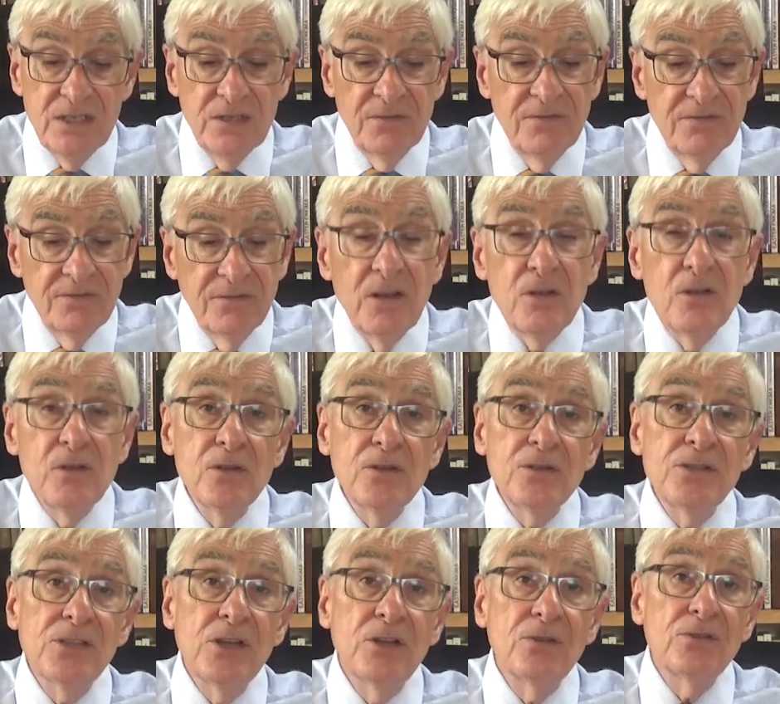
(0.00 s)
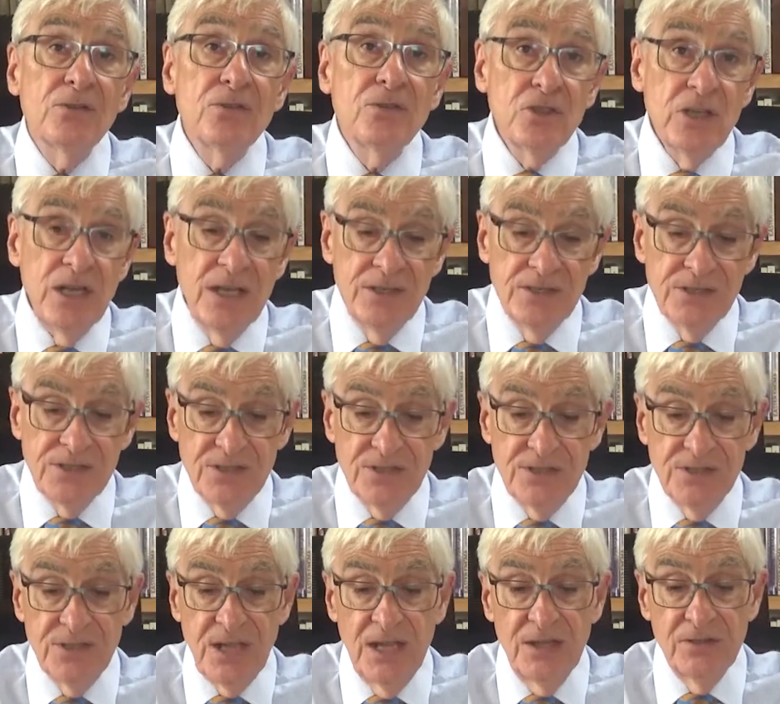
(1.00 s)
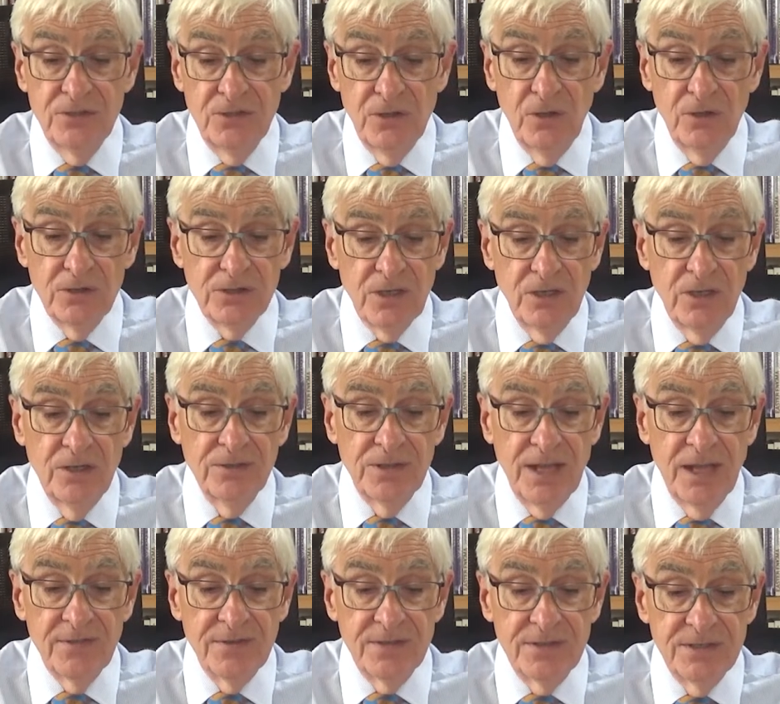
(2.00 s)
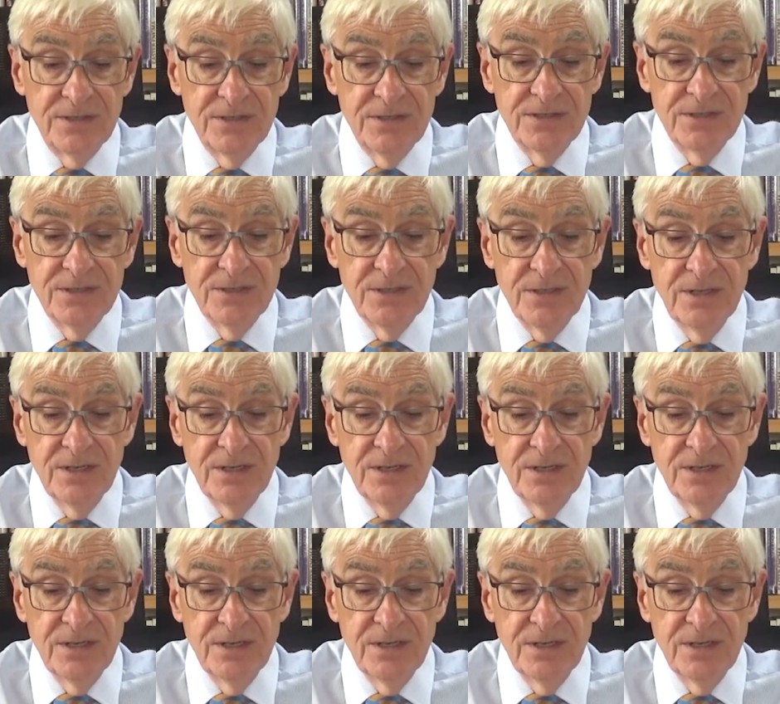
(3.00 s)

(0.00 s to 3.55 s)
to focus on Jesus and not on others.